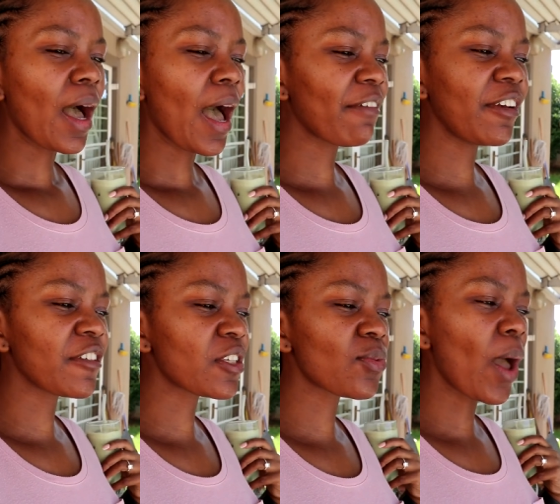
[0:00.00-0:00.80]
I haven't
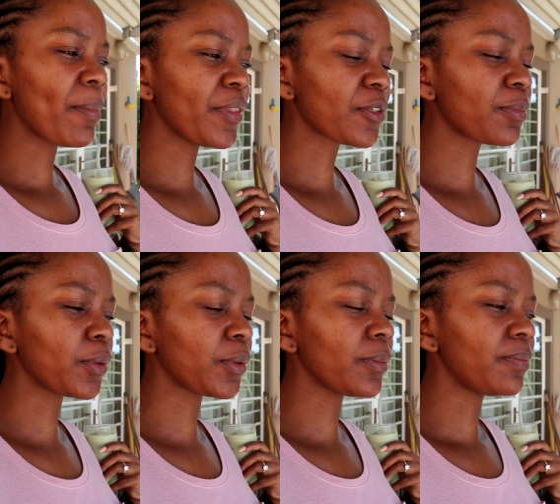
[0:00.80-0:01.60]
even swam in this
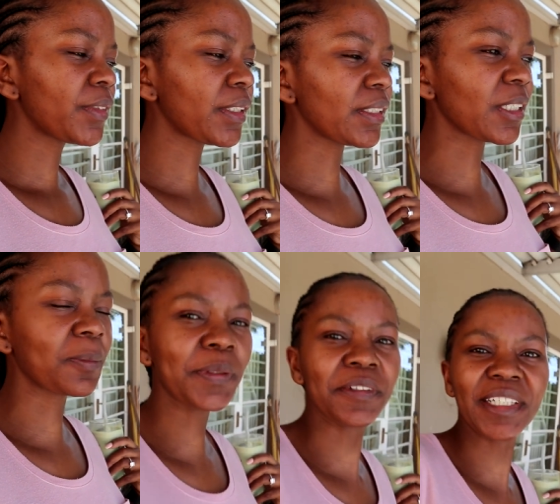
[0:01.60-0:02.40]
pool since
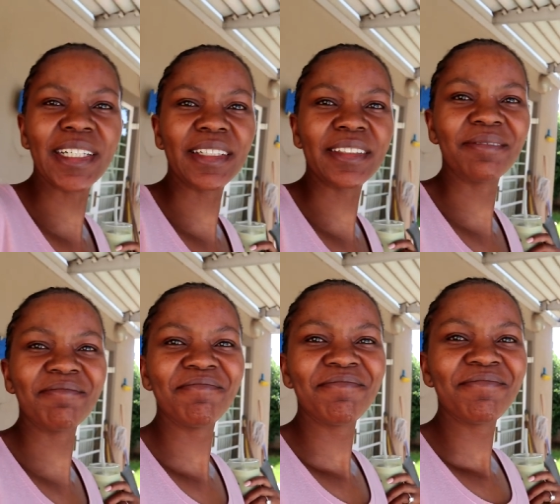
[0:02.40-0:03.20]
it's been redone.